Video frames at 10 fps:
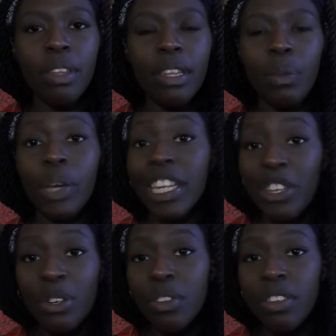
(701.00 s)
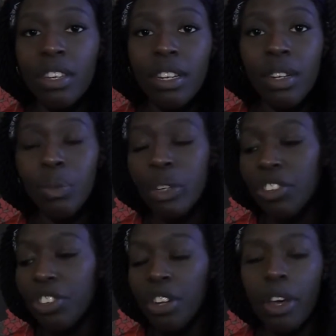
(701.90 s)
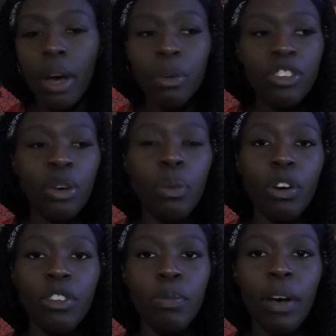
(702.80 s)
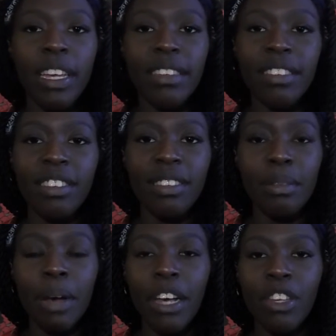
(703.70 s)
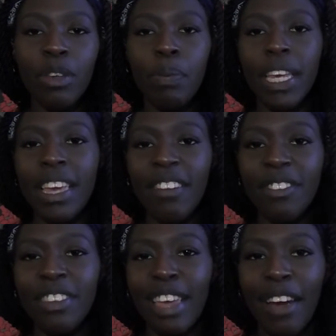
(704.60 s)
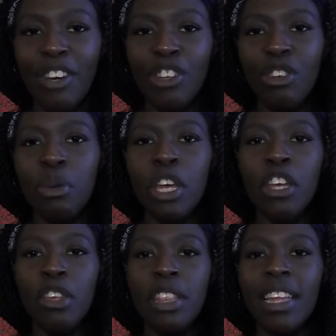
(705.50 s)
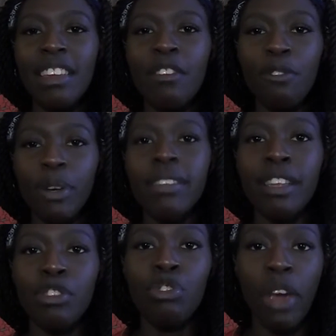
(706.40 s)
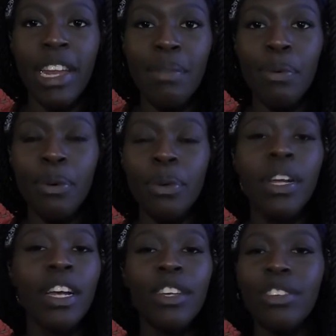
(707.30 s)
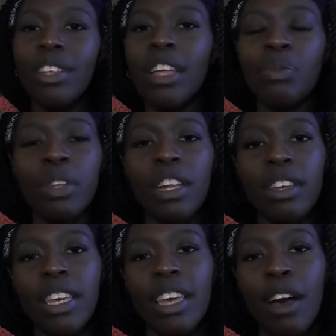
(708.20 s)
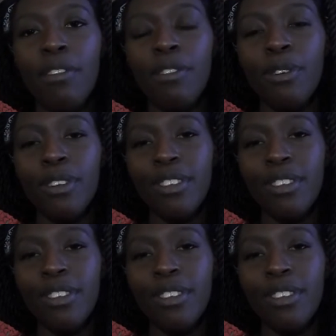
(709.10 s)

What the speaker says: Whitney Houston, which you know I wish I was, but it's just about you being able to carry a tune. They need a voice that's trainable, so that's what they're looking out for.